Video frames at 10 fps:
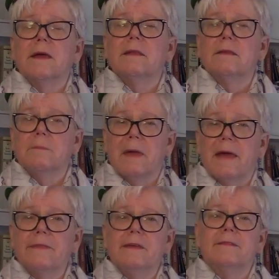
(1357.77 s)
and
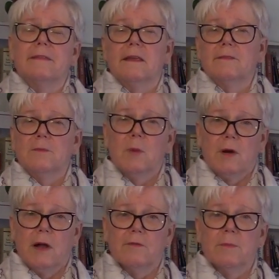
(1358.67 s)
demand these things from
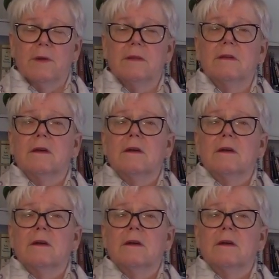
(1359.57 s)
our government,